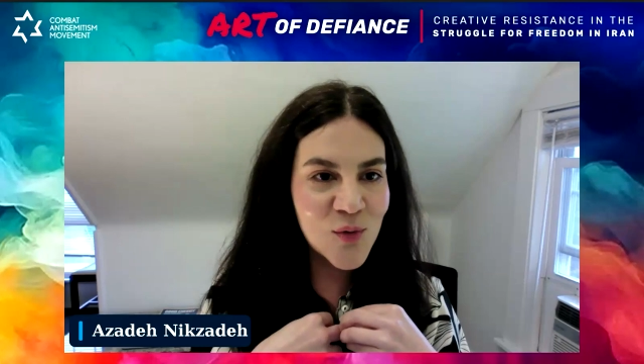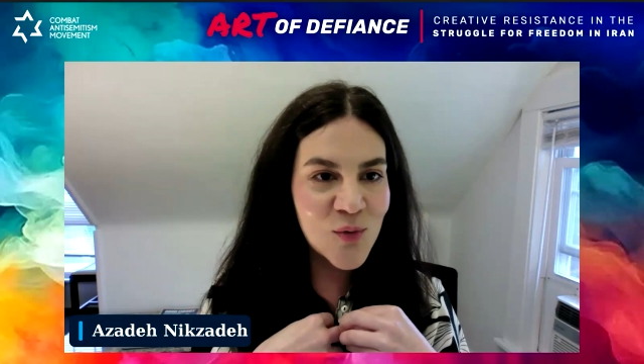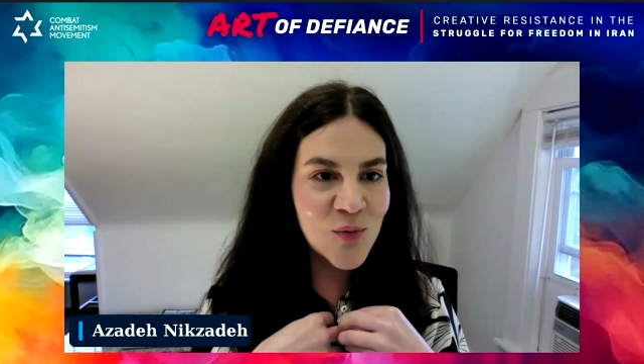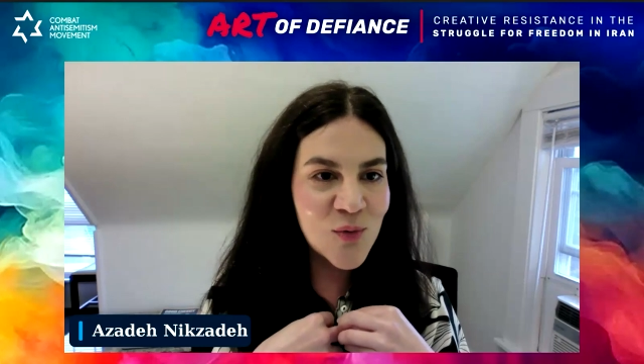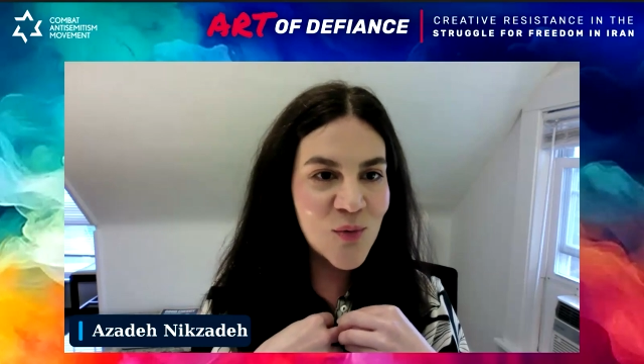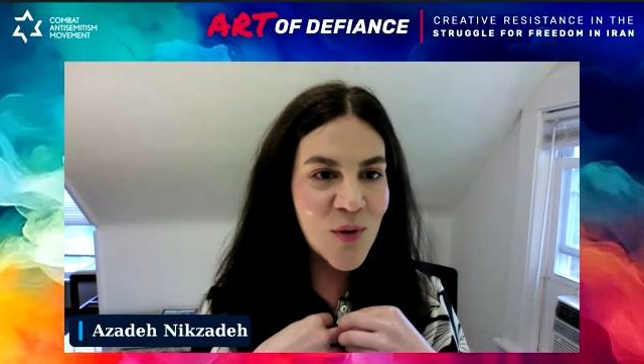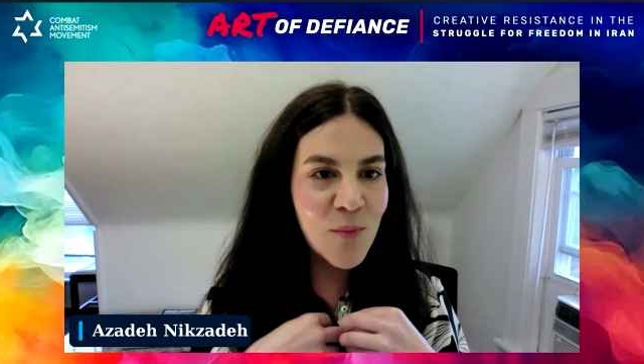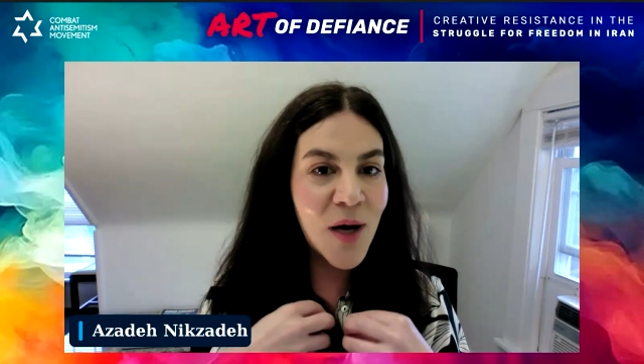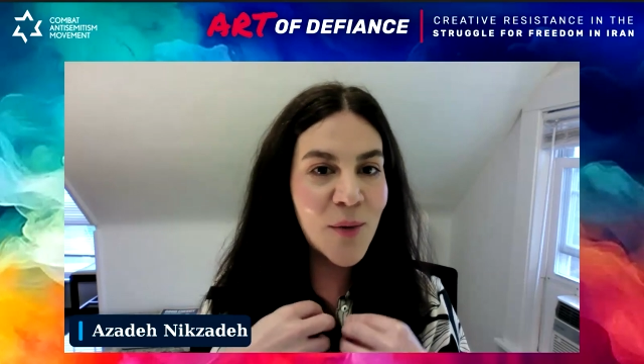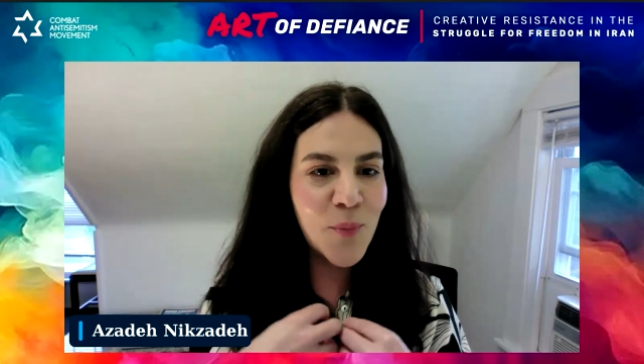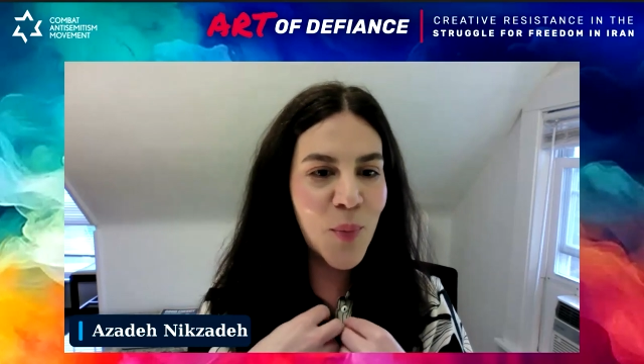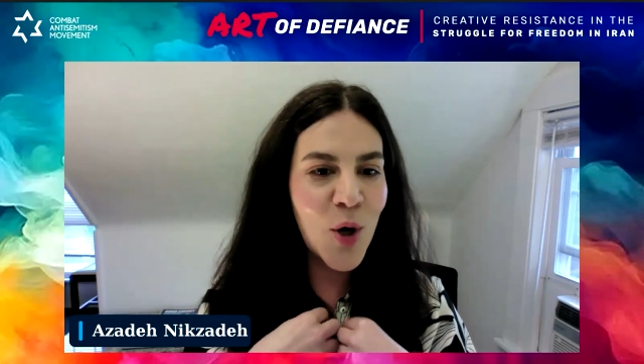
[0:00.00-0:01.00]
to
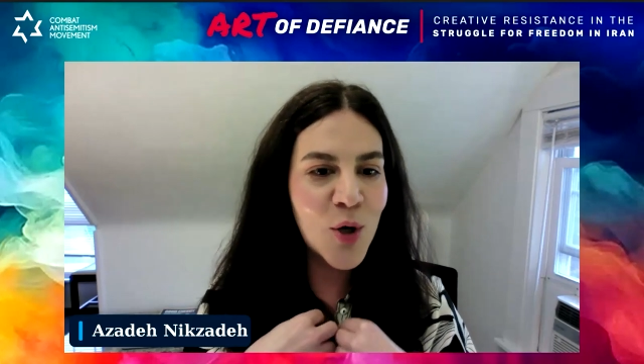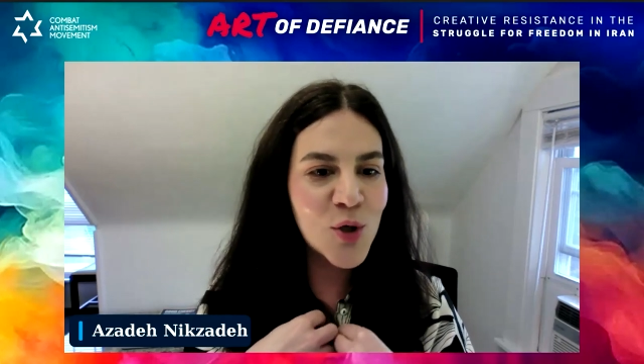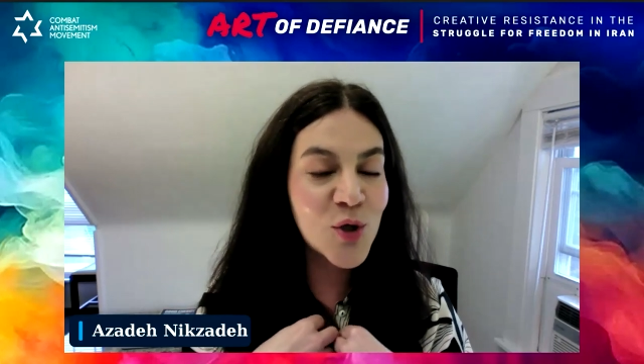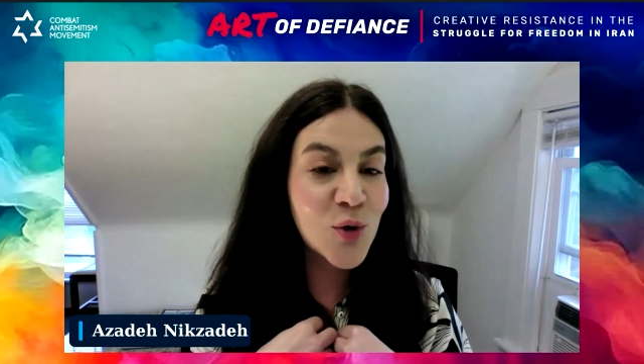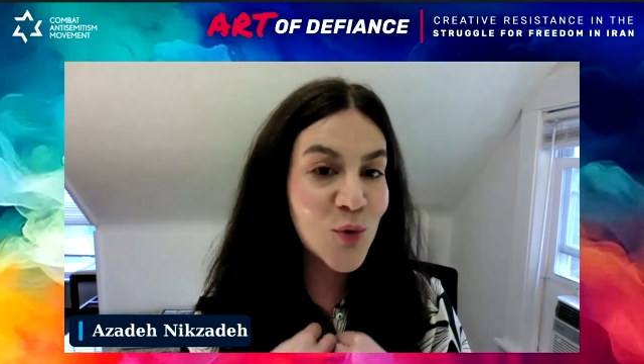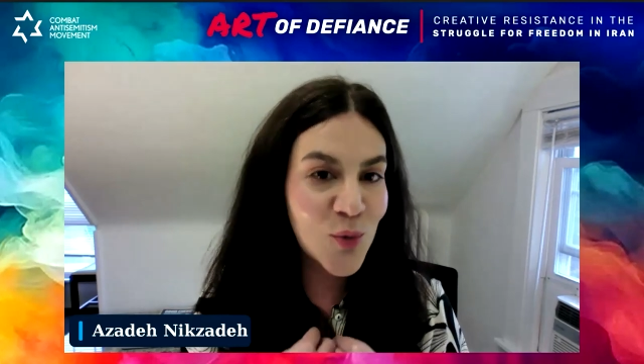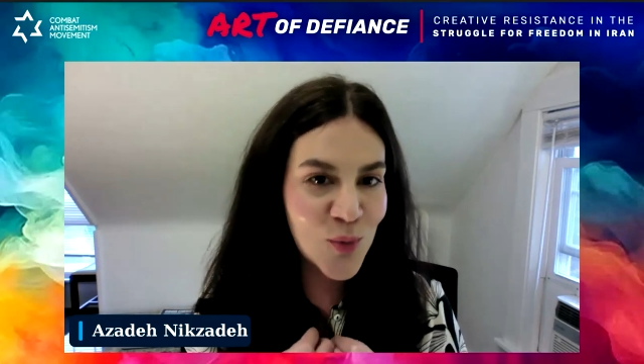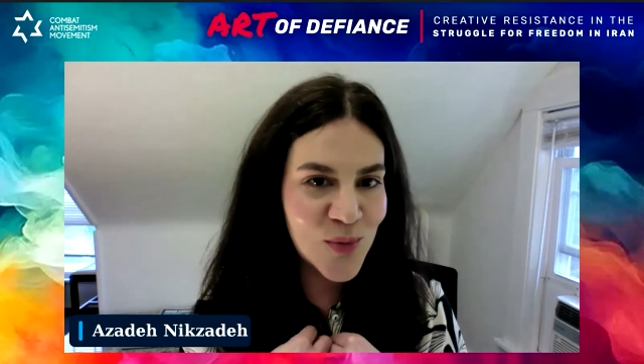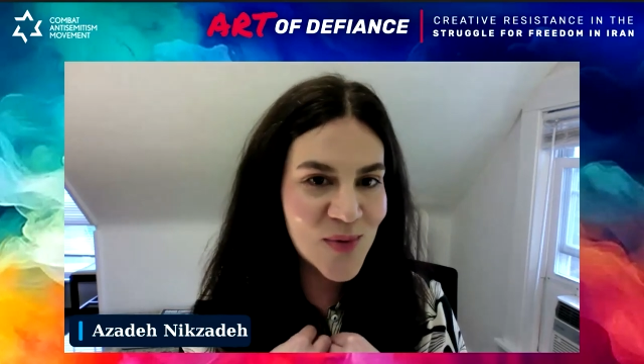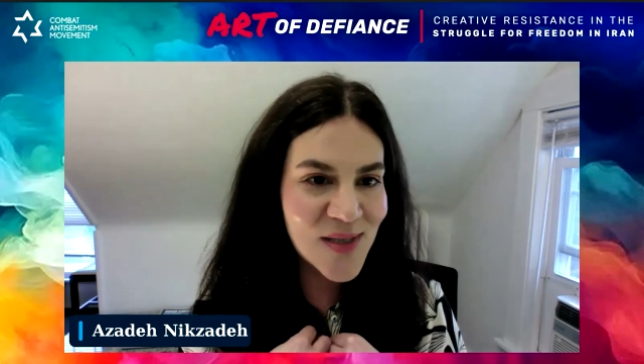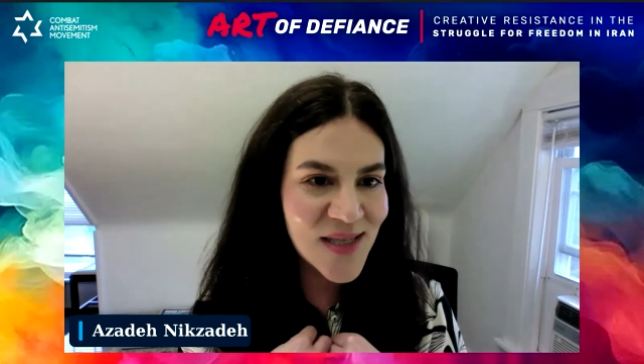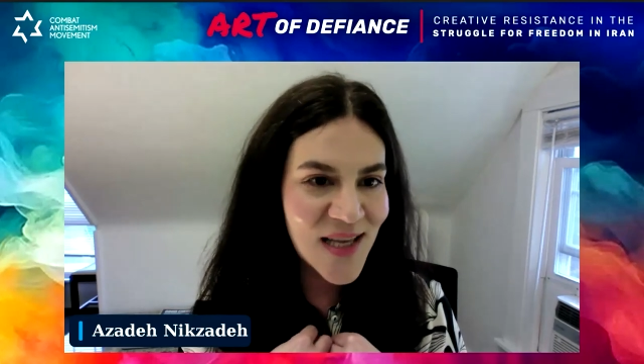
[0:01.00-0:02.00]
my Persian
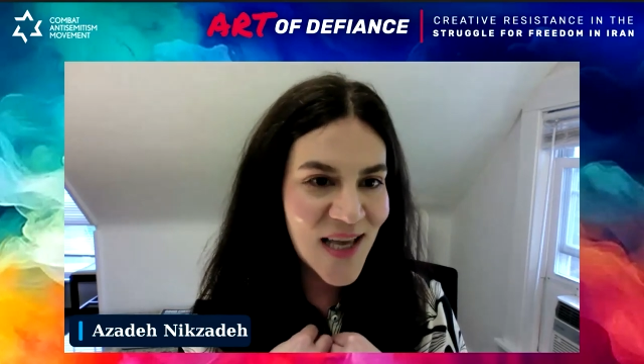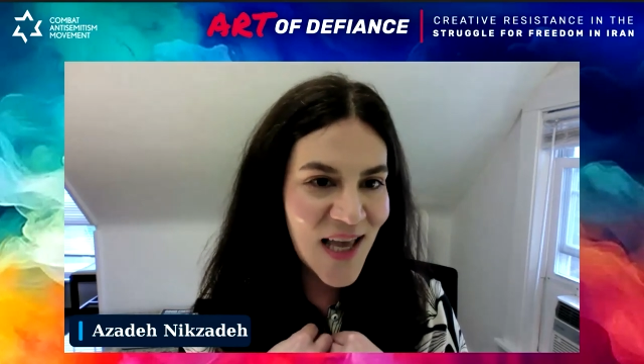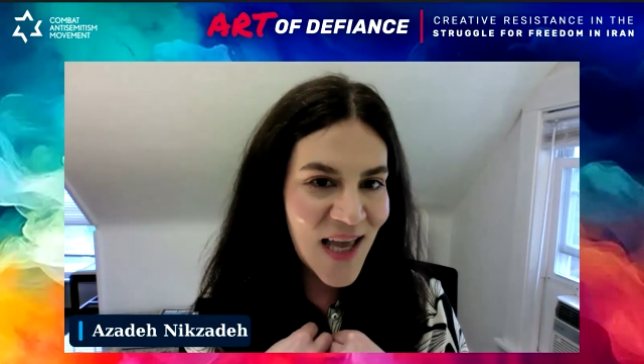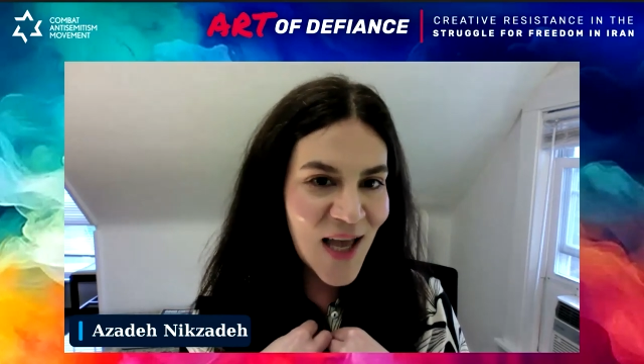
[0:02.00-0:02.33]
roots.